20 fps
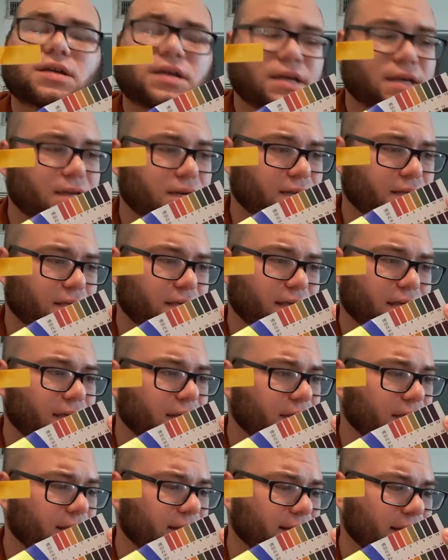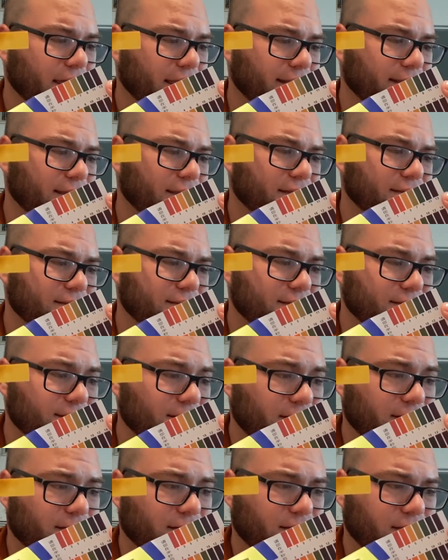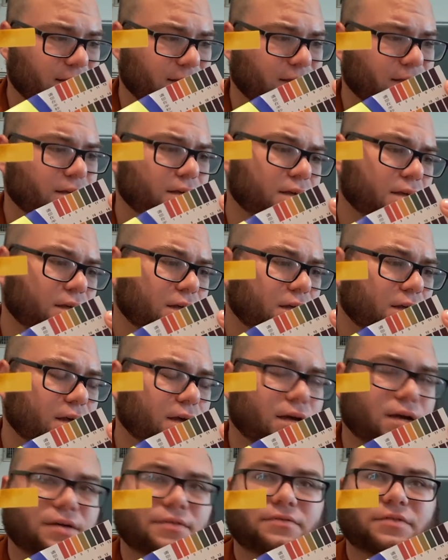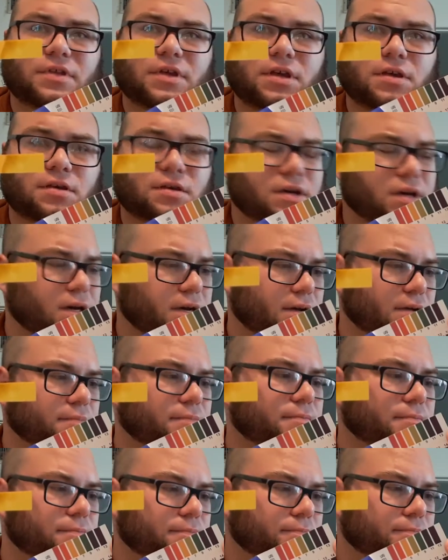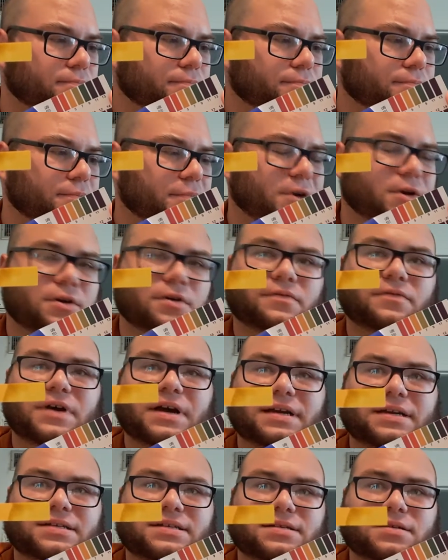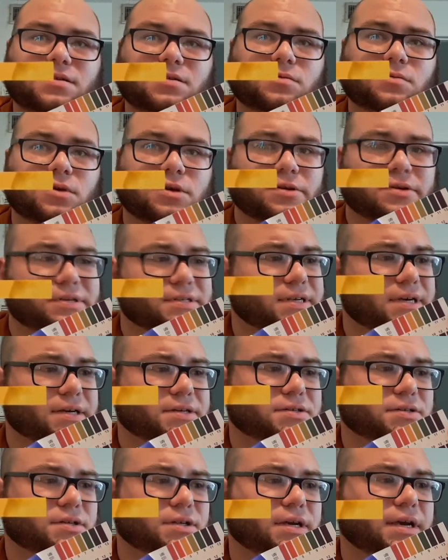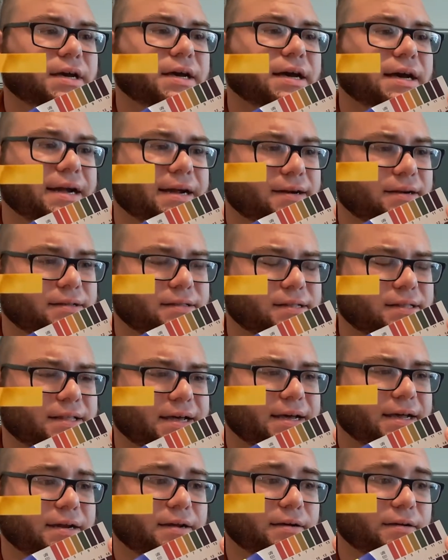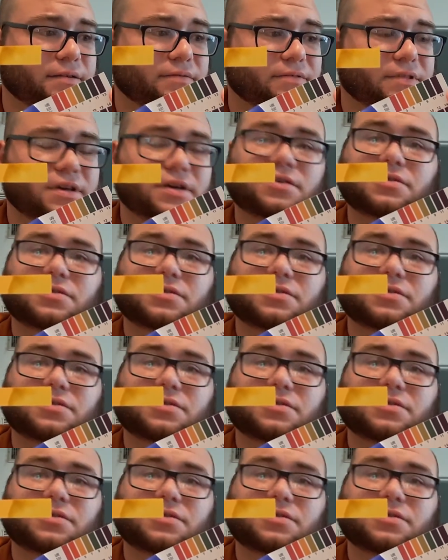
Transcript: indicating that the acidity of the purified distilled water is actually higher than that of the